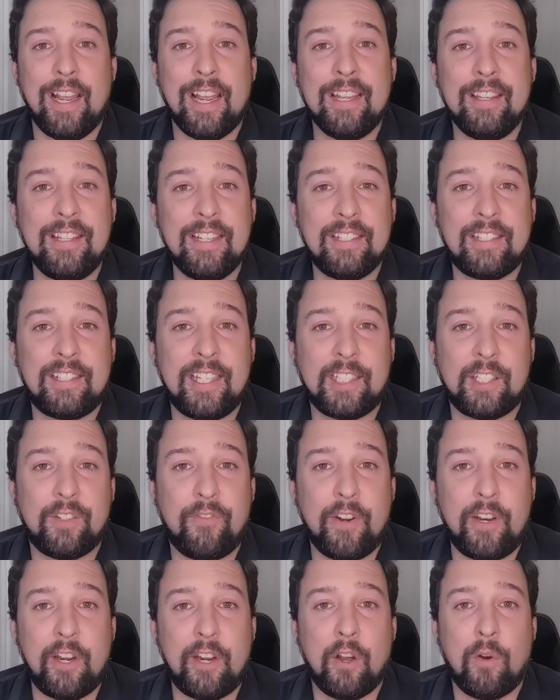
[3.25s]
In this
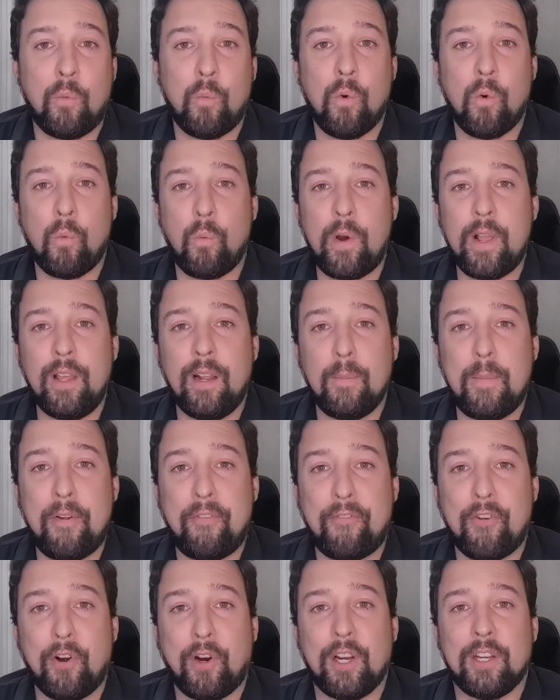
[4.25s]
sixth video, we're really going
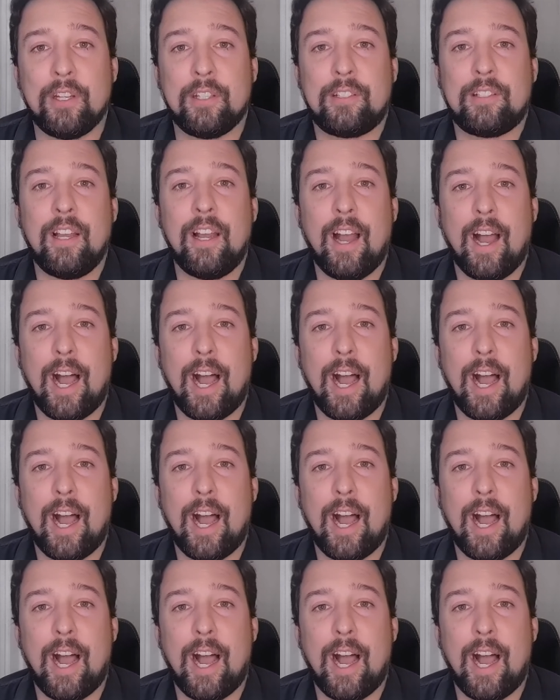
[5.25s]
to be focused